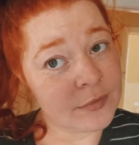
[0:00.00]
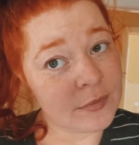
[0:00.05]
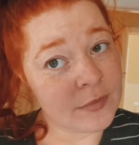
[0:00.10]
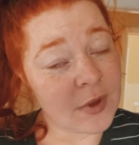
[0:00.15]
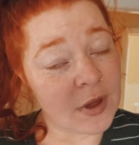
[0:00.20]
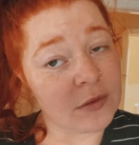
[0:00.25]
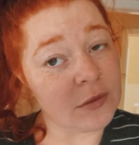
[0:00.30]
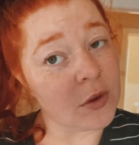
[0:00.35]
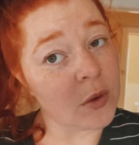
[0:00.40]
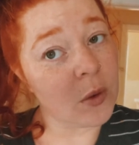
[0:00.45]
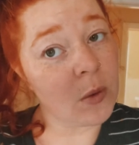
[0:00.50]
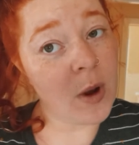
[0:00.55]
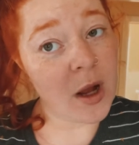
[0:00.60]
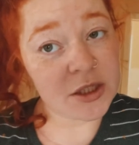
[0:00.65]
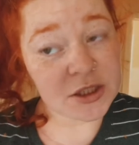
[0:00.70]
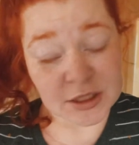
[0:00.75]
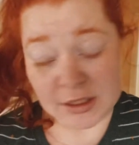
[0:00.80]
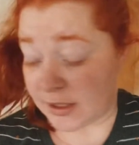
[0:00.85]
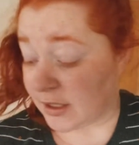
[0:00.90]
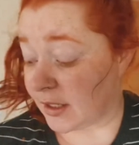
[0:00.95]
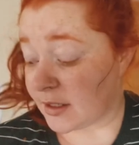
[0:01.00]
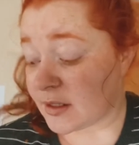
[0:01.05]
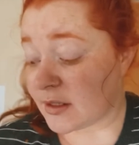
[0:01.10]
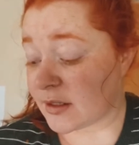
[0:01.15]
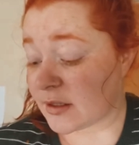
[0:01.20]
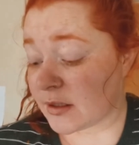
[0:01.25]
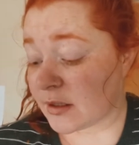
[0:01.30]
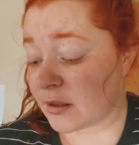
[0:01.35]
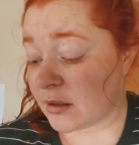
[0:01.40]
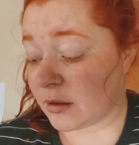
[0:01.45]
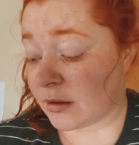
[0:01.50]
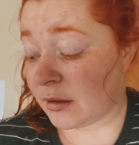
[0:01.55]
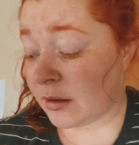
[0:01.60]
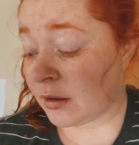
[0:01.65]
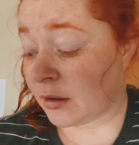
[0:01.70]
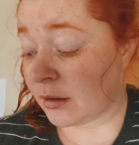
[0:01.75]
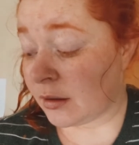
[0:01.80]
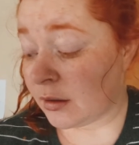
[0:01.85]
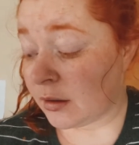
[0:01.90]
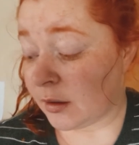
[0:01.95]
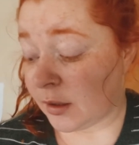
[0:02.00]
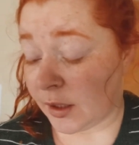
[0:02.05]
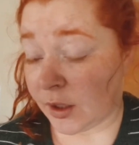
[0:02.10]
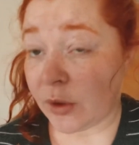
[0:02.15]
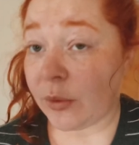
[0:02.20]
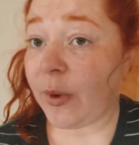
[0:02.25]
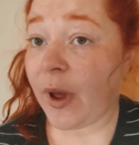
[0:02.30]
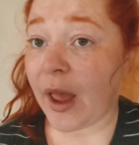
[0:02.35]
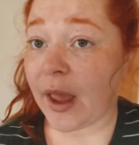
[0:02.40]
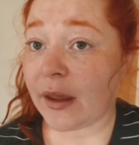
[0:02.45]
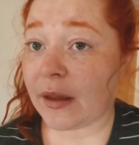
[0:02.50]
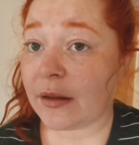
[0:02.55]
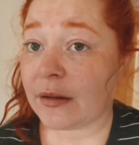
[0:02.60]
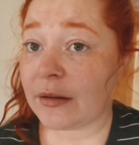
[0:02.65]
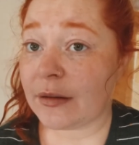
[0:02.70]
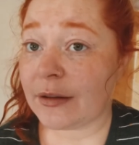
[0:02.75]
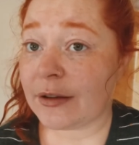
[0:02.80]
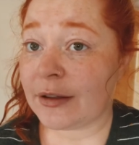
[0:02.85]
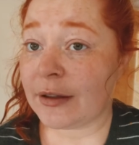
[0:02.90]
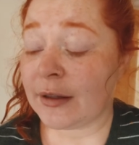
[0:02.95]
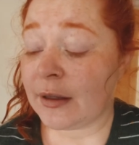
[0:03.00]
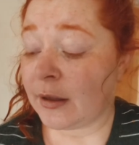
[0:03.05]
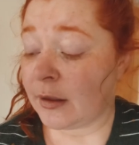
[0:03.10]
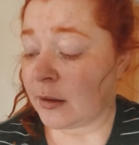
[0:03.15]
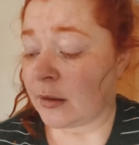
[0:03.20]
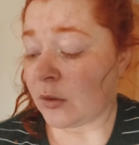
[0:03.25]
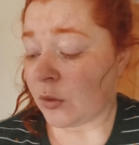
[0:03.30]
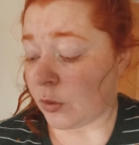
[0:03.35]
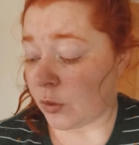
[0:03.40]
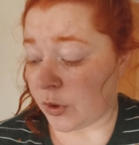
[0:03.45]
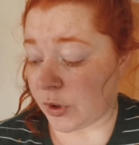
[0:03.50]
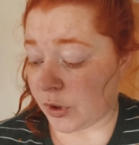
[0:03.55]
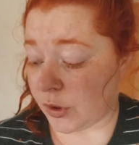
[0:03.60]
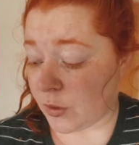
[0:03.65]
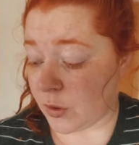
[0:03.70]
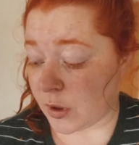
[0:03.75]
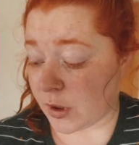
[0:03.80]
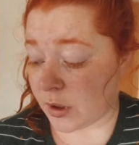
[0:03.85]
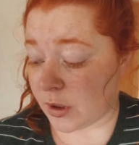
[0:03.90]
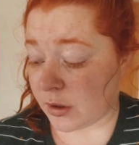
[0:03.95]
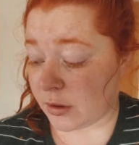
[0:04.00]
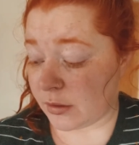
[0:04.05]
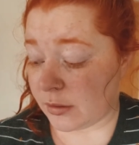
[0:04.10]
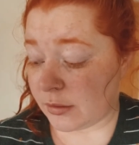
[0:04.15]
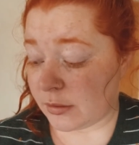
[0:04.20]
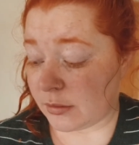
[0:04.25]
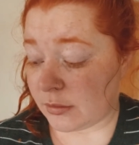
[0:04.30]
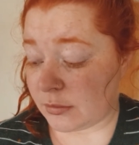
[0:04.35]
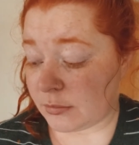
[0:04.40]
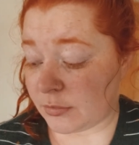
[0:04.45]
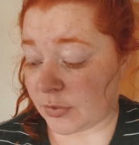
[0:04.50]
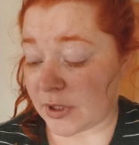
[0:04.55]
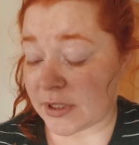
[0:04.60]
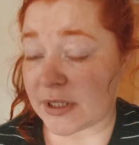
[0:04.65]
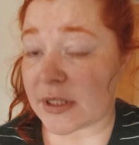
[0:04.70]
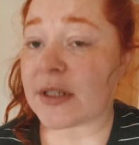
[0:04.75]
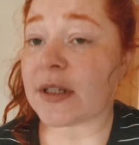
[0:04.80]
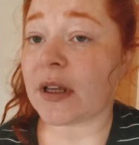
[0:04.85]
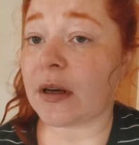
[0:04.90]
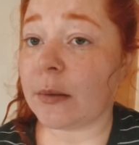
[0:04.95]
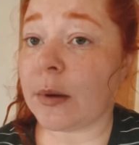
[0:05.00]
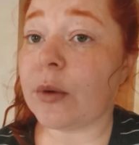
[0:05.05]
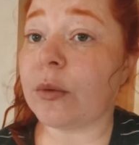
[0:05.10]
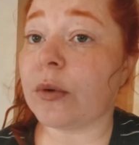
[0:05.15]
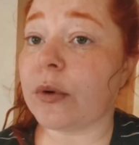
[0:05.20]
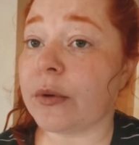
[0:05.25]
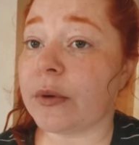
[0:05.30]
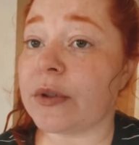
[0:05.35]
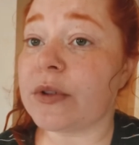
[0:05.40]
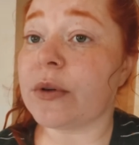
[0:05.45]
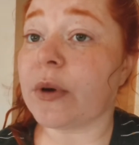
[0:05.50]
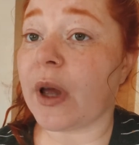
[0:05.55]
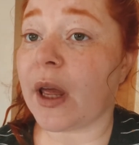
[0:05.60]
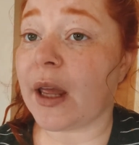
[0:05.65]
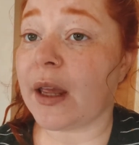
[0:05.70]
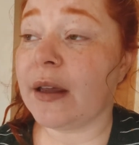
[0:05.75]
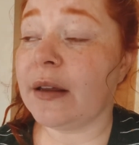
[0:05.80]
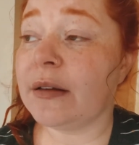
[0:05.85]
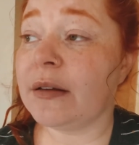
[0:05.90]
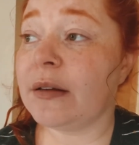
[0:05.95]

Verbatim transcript: if you're watching this, click away or your present's gonna be ruined, okay?